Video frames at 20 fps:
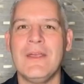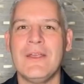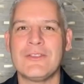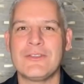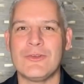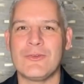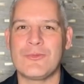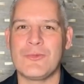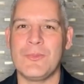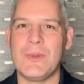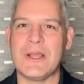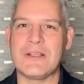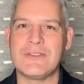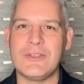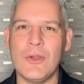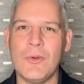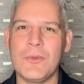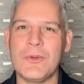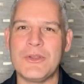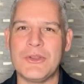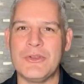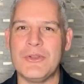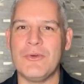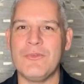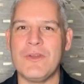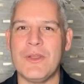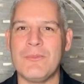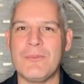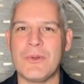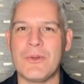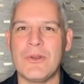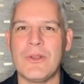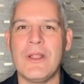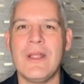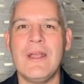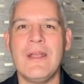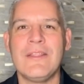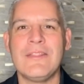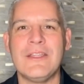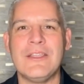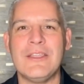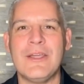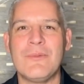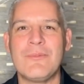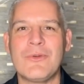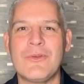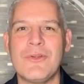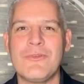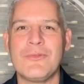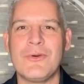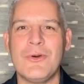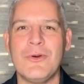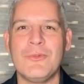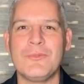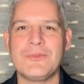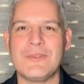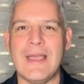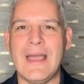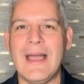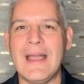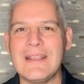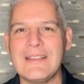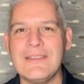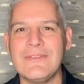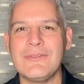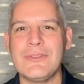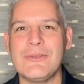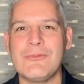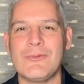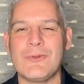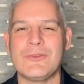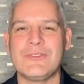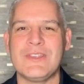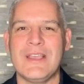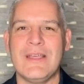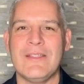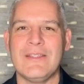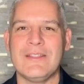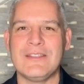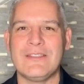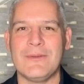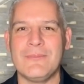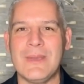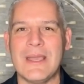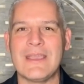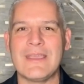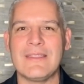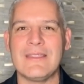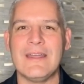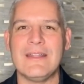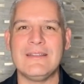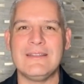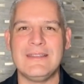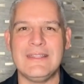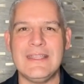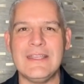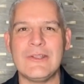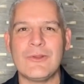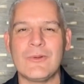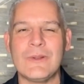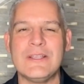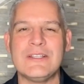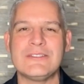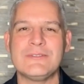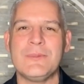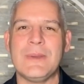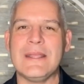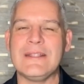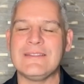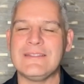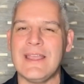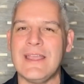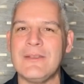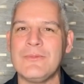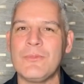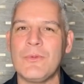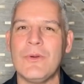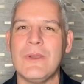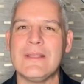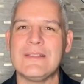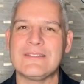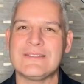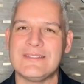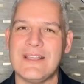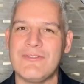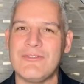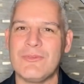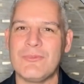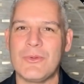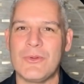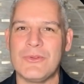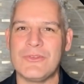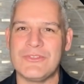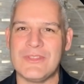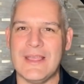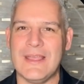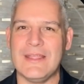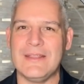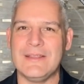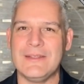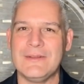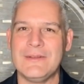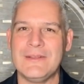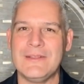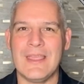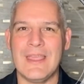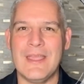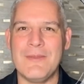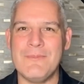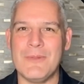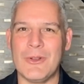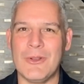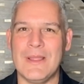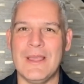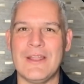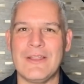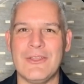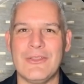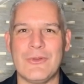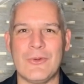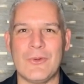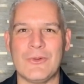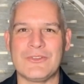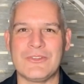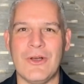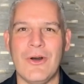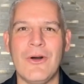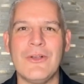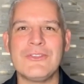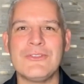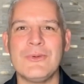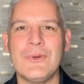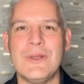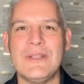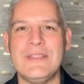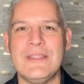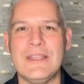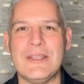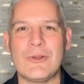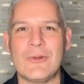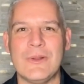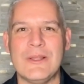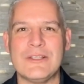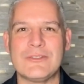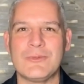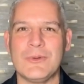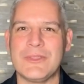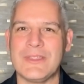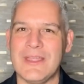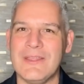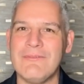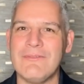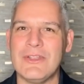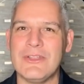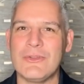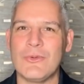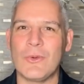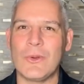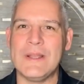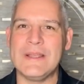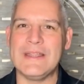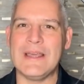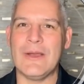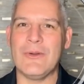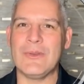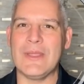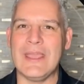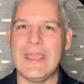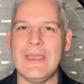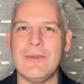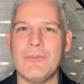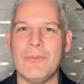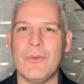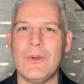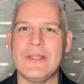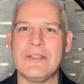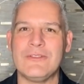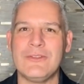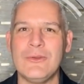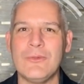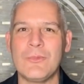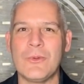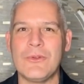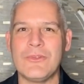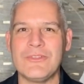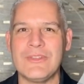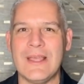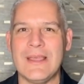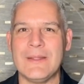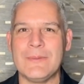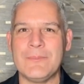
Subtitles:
So from October to November, the number of homes actively for sale in Temecula decreased by 10.7%. In Murrieta, there was also a decrease with inventory down 8.2%,